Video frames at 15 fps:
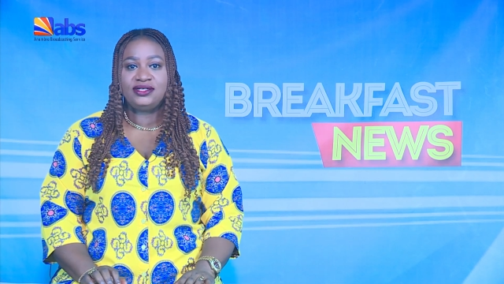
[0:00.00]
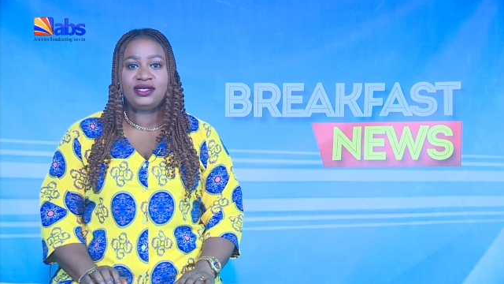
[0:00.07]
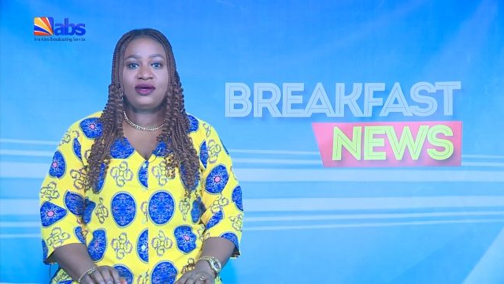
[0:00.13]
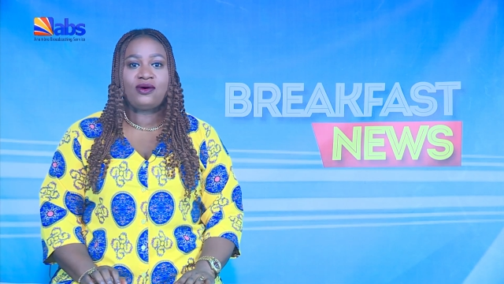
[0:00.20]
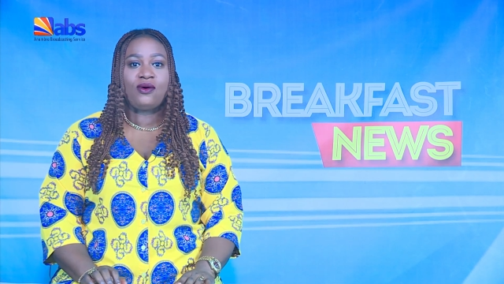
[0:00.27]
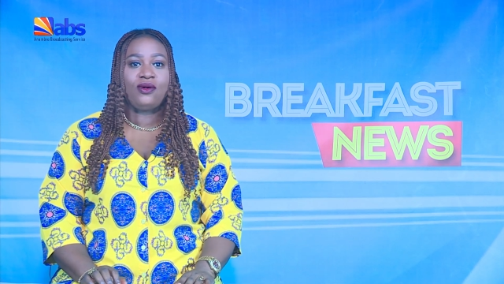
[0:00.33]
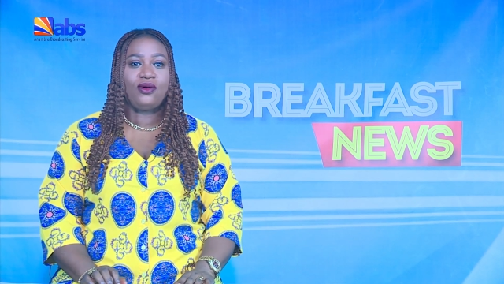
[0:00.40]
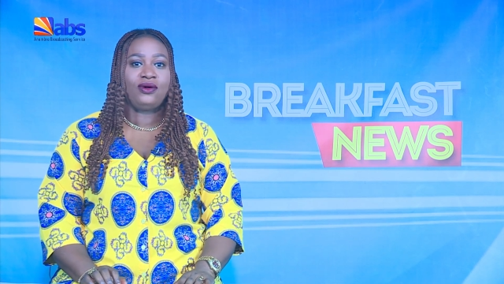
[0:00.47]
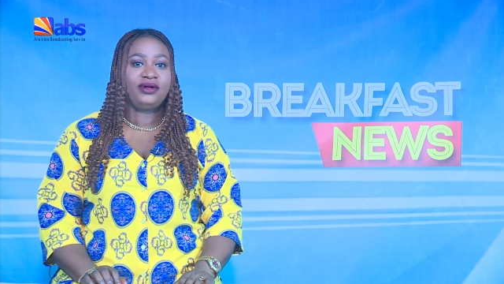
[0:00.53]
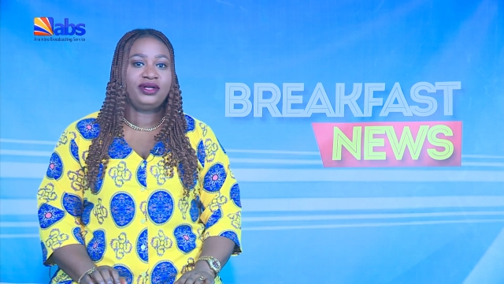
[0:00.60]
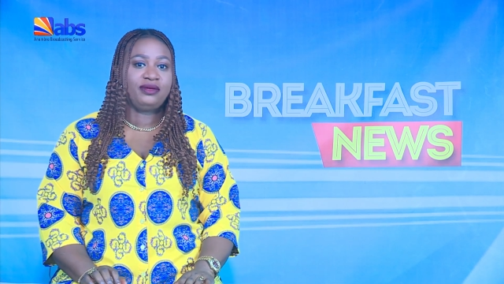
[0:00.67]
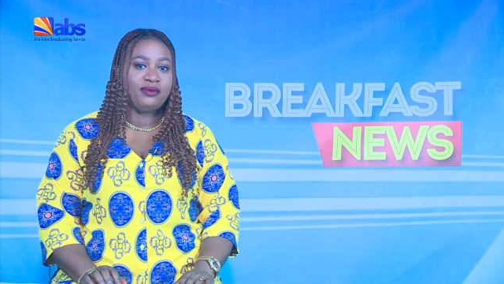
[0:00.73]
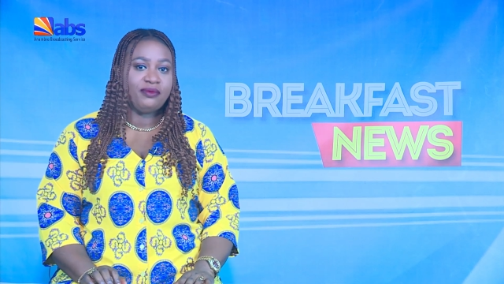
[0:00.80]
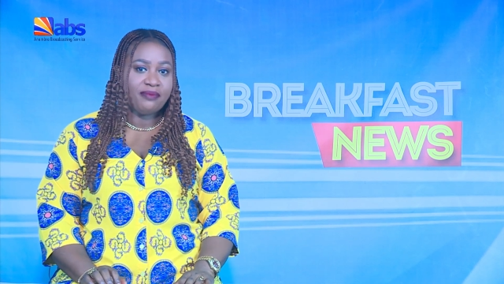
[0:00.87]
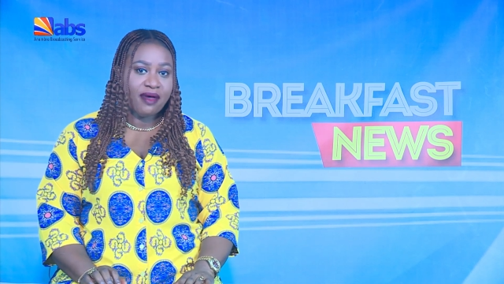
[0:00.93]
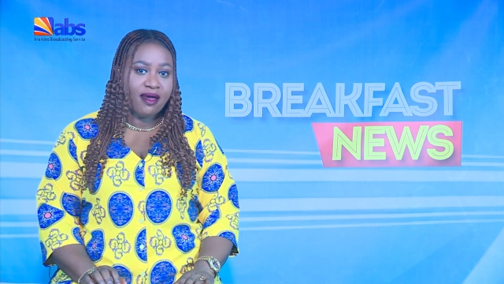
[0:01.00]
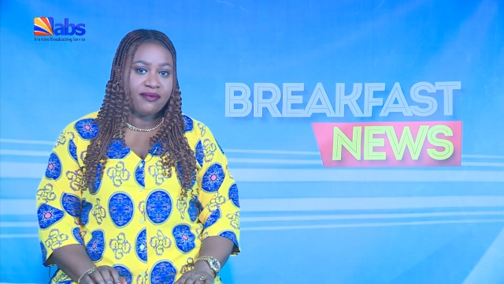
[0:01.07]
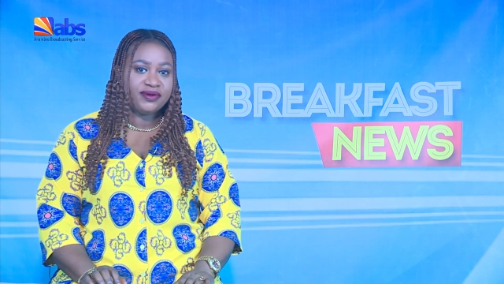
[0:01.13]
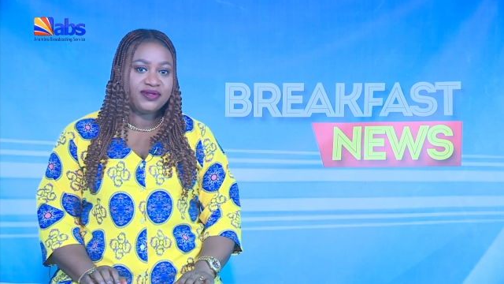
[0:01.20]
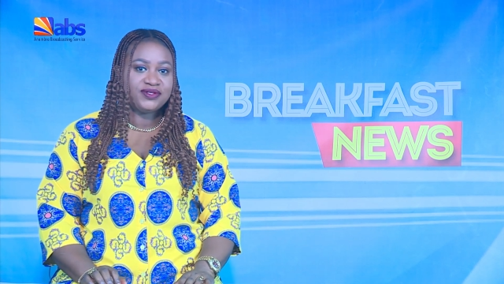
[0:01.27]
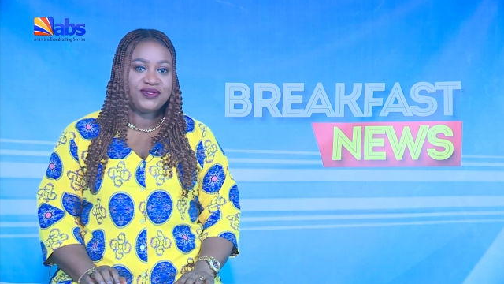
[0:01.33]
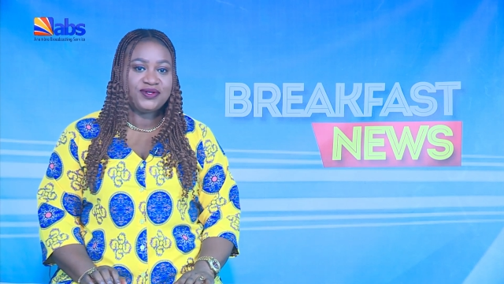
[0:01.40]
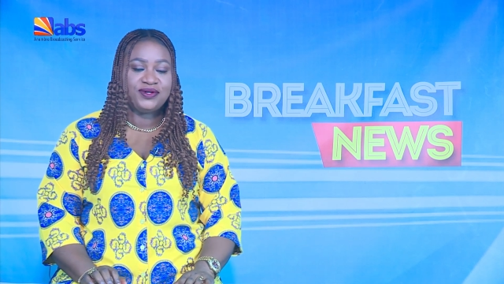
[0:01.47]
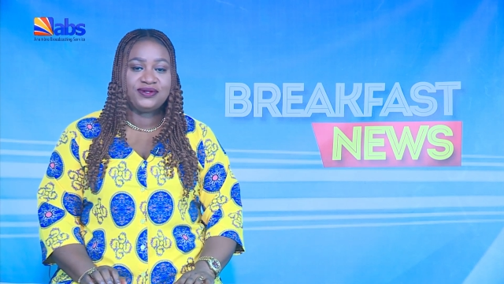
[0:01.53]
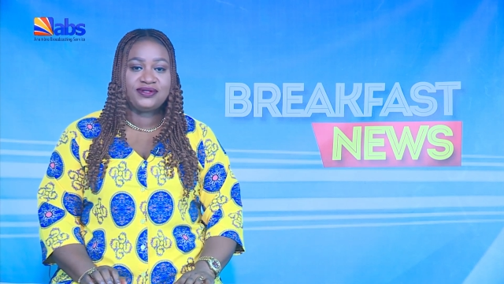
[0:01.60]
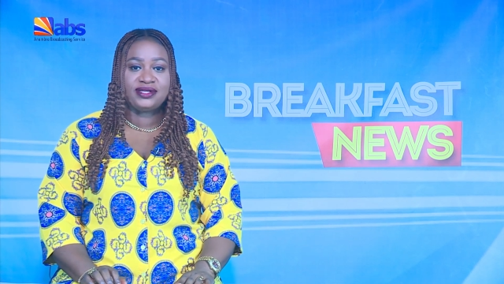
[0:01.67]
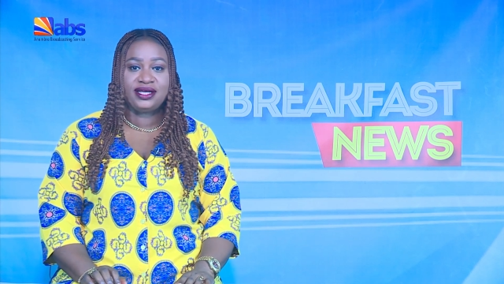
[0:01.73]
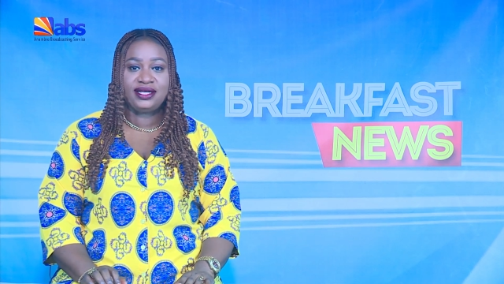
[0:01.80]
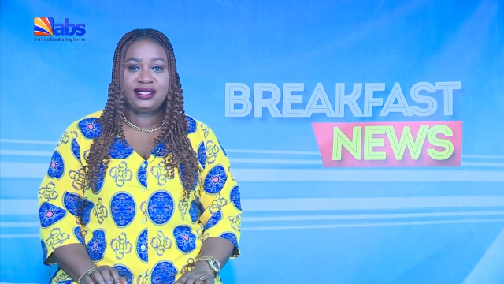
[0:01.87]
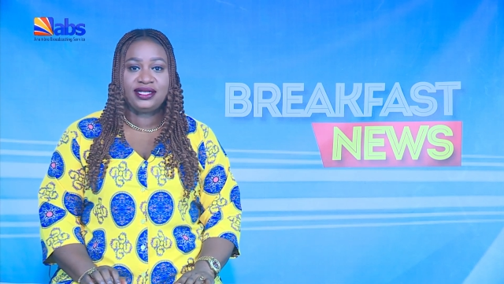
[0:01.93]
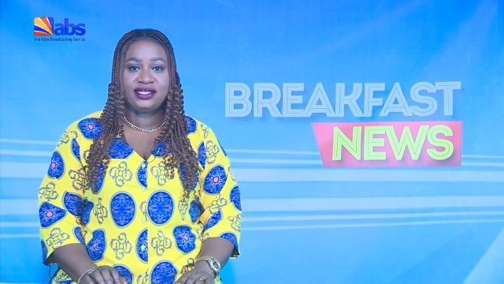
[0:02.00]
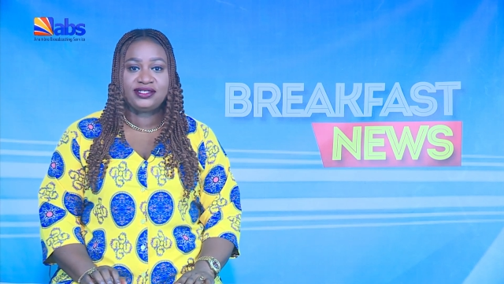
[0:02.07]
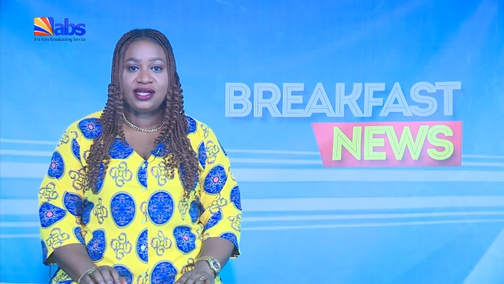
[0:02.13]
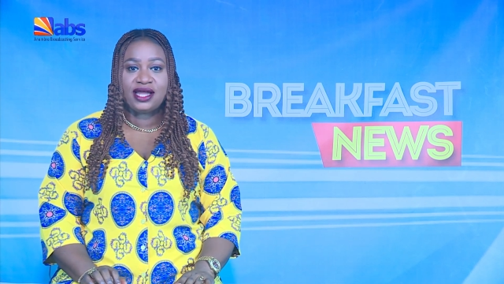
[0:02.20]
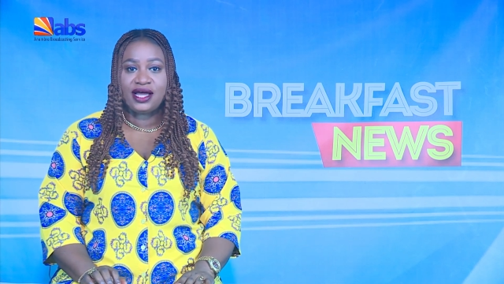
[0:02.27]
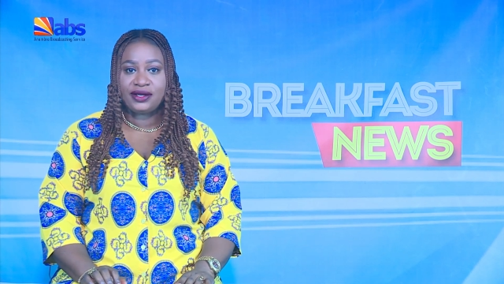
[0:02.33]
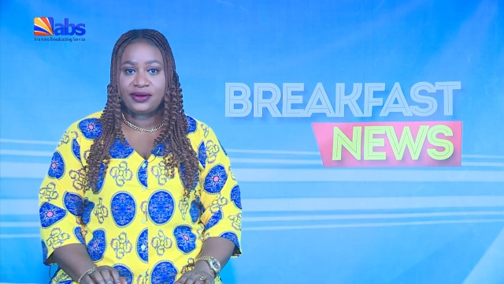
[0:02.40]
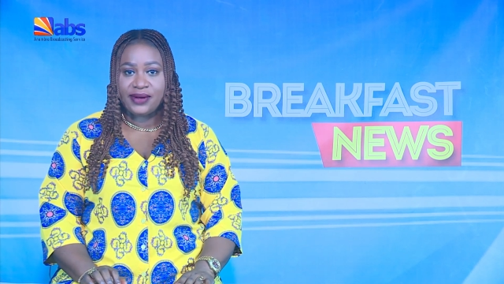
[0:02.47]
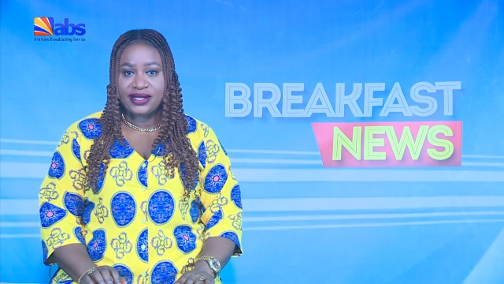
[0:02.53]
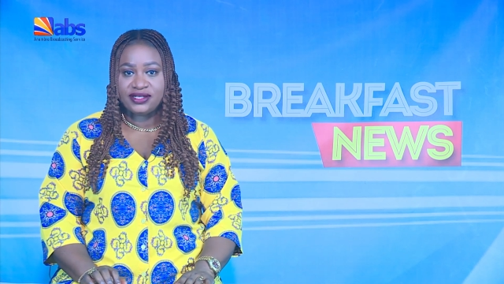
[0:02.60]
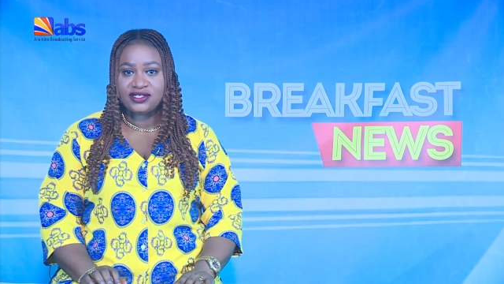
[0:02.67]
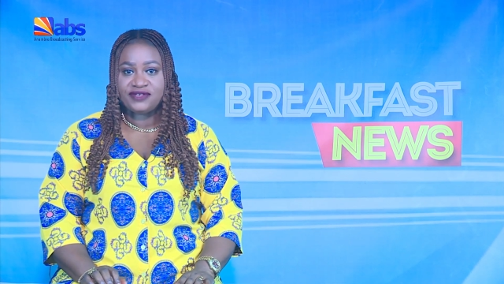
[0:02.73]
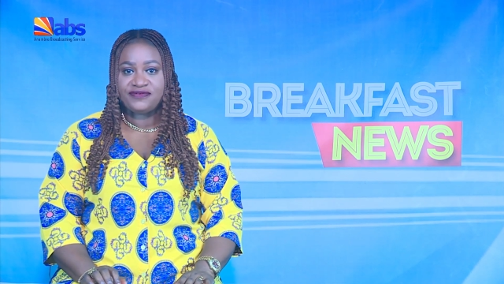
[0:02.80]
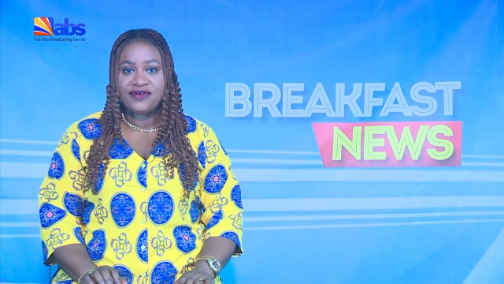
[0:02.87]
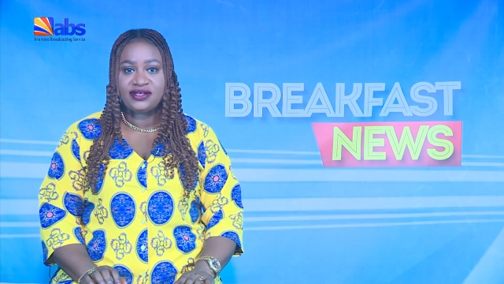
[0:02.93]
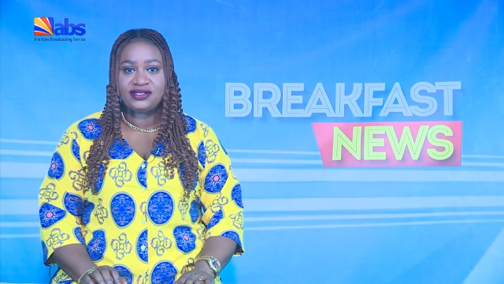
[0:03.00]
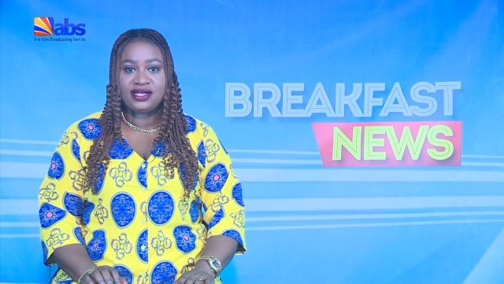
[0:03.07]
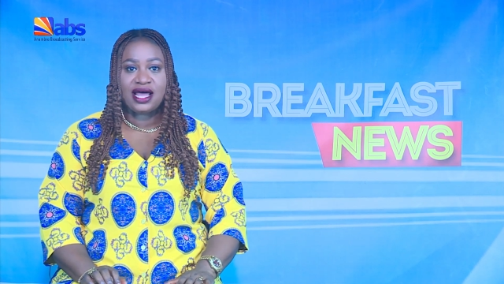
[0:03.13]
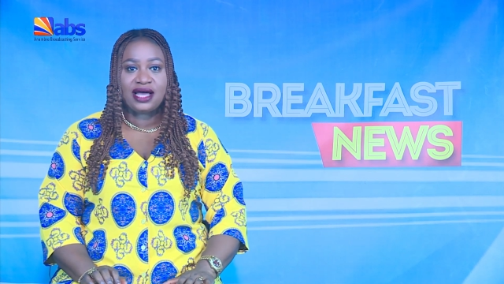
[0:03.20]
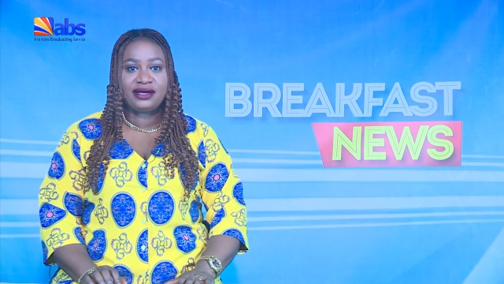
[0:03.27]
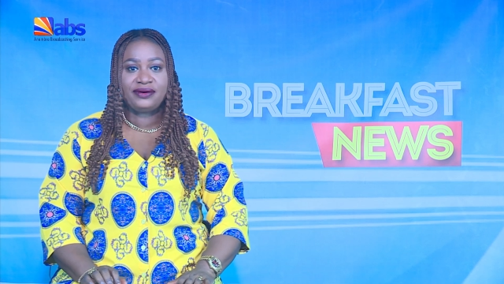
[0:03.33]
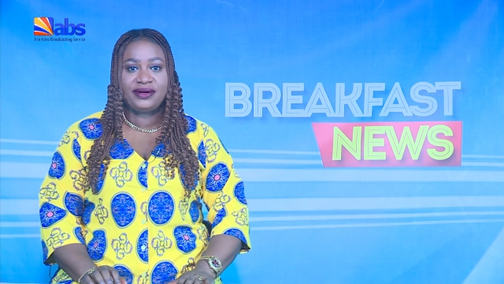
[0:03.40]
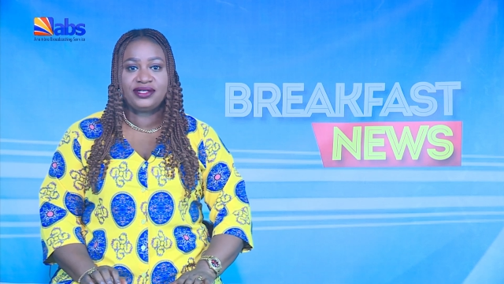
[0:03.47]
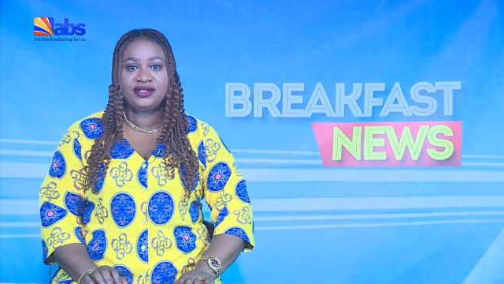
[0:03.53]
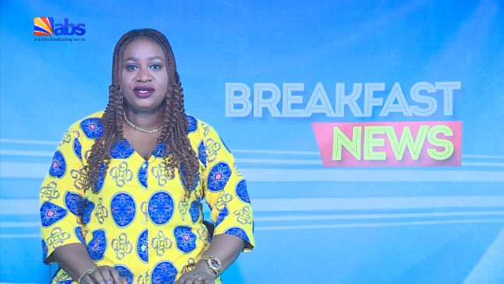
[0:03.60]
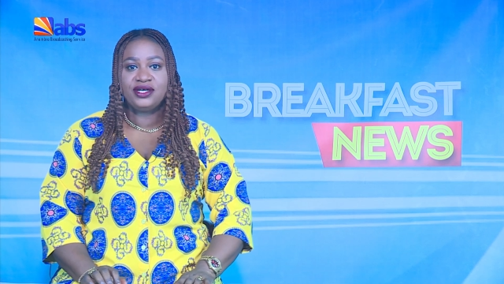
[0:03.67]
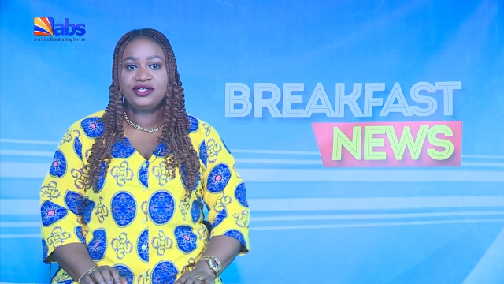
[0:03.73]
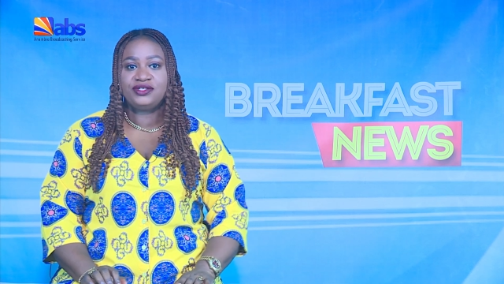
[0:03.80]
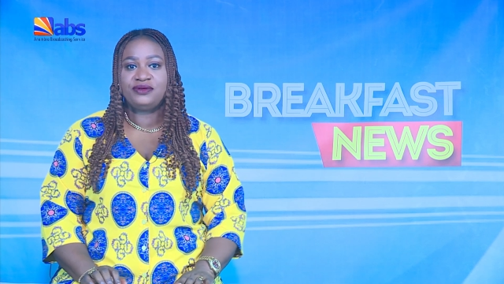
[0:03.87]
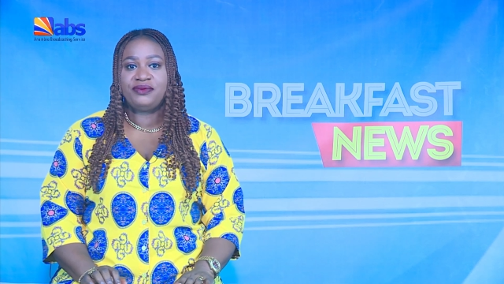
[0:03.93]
to the call on Igbo parents to use English language as first language